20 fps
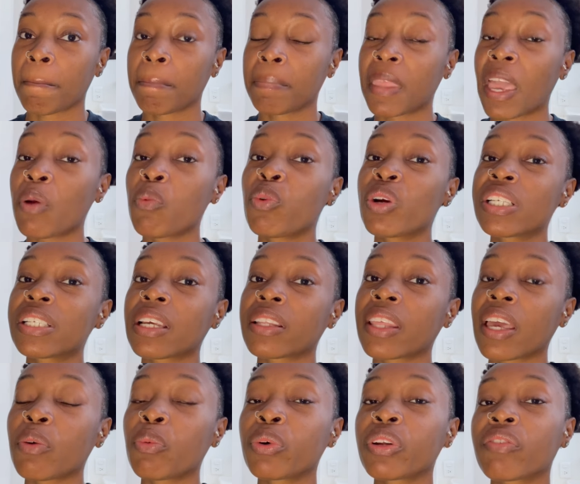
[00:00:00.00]
They wish that
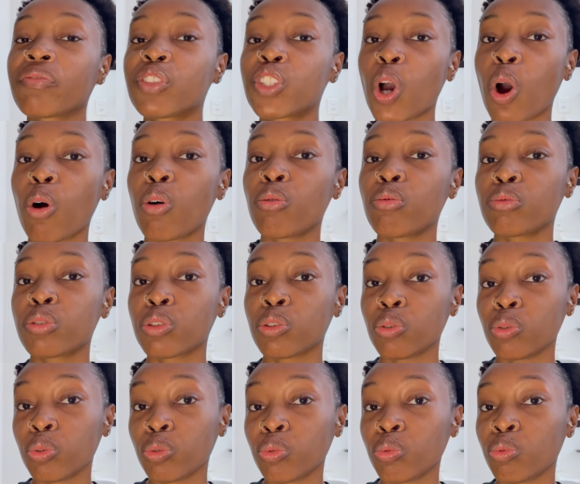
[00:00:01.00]
they would have chose
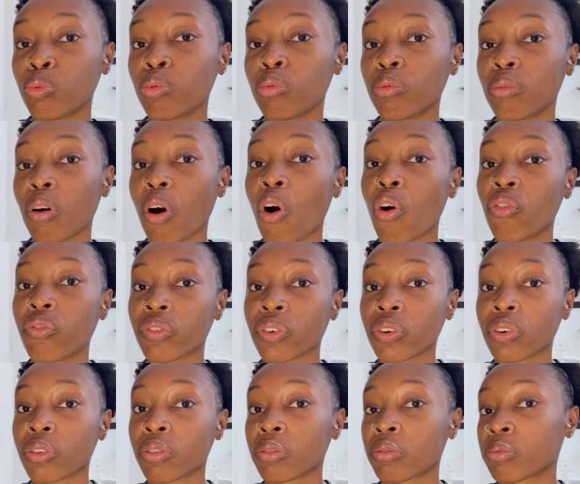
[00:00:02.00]
you
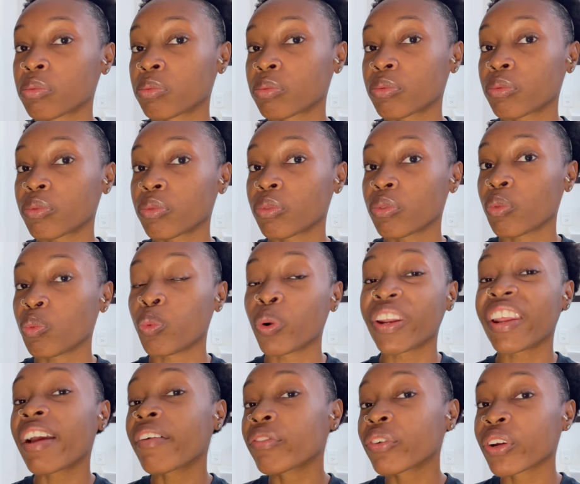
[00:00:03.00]
over
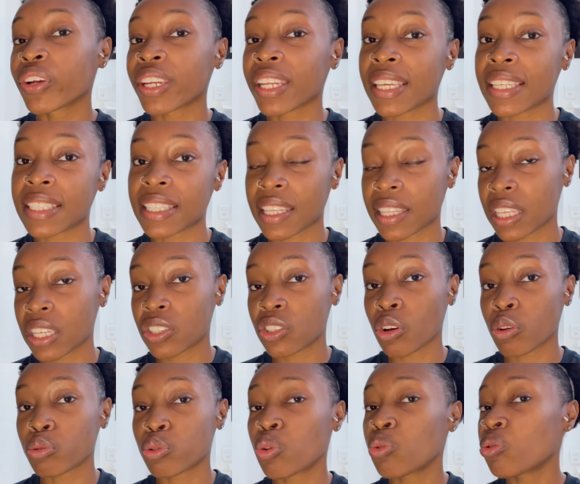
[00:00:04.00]
whatever it is that they
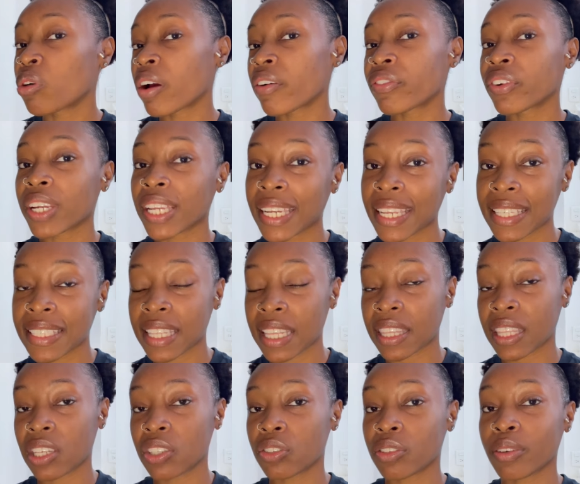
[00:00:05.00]
chose, whoever it is that
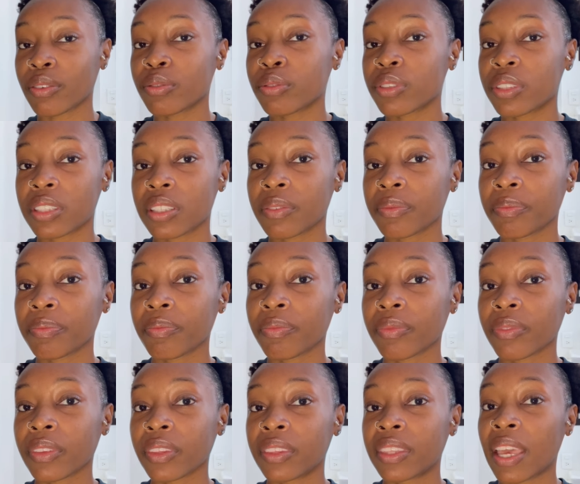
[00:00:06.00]
they chose.
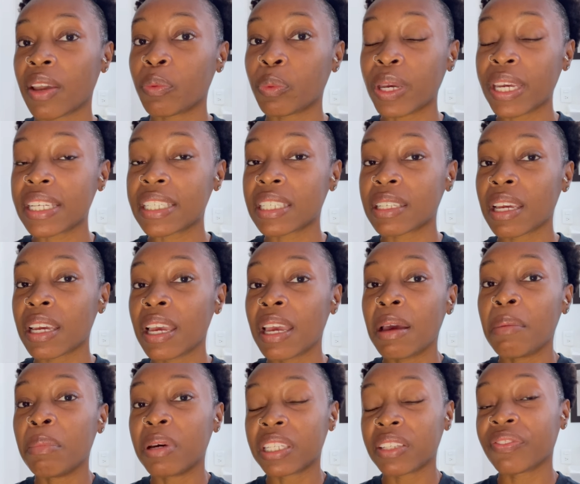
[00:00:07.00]
They wish.
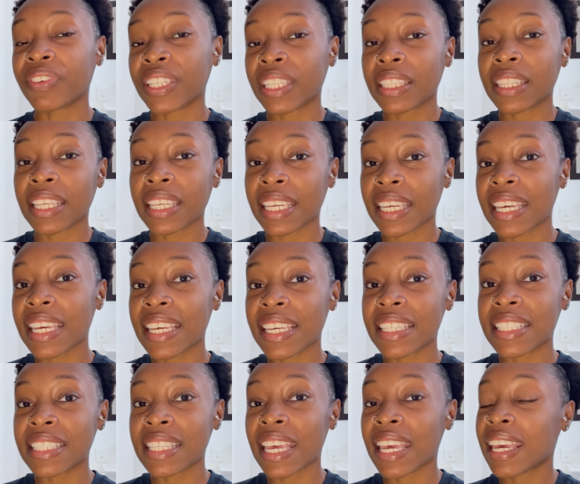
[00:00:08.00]
But the funny thing
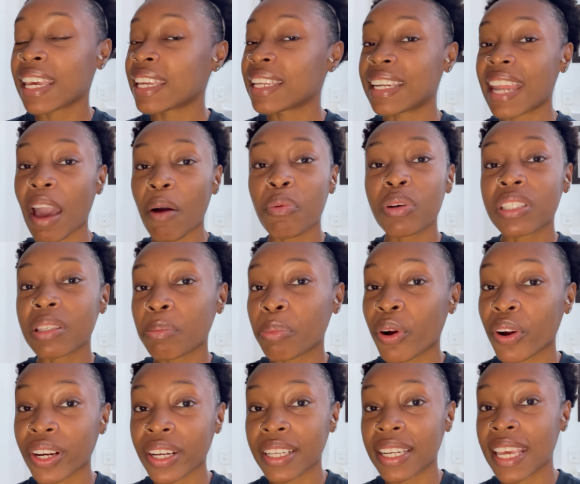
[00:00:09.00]
is, that wasn't
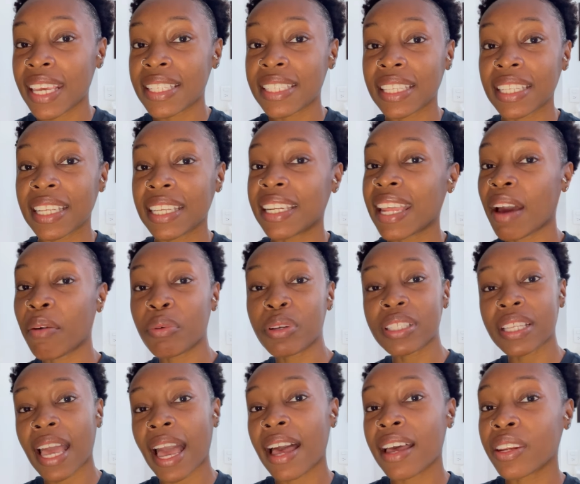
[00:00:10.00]
part of destiny. That
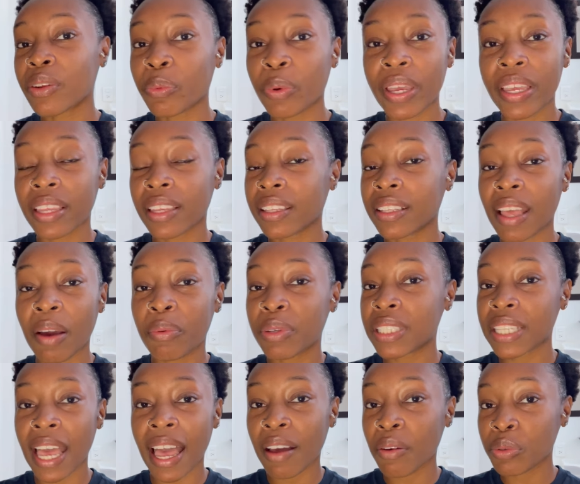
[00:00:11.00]
wasn't how the way. That
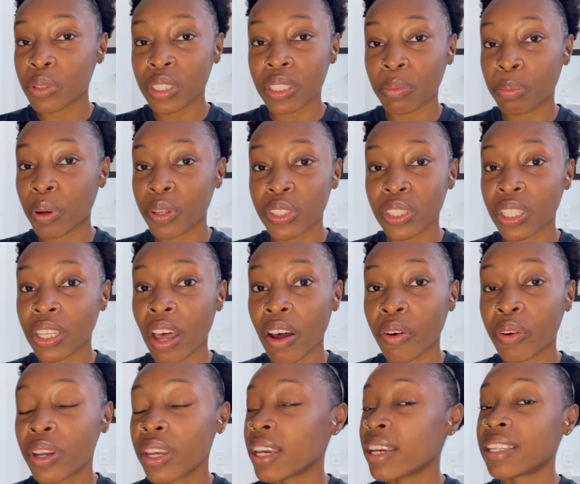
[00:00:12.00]
wasn't how it was supposed to
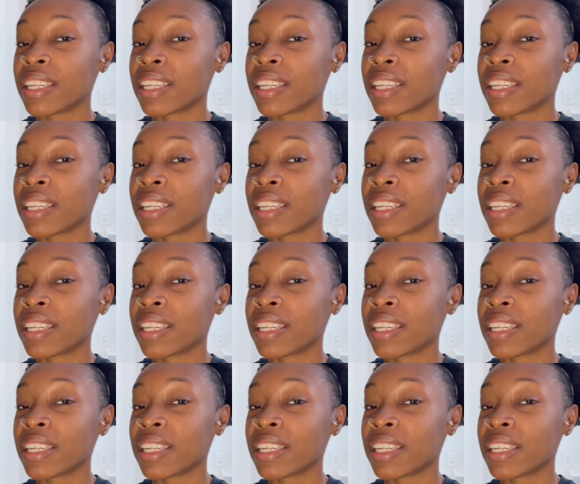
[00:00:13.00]
go.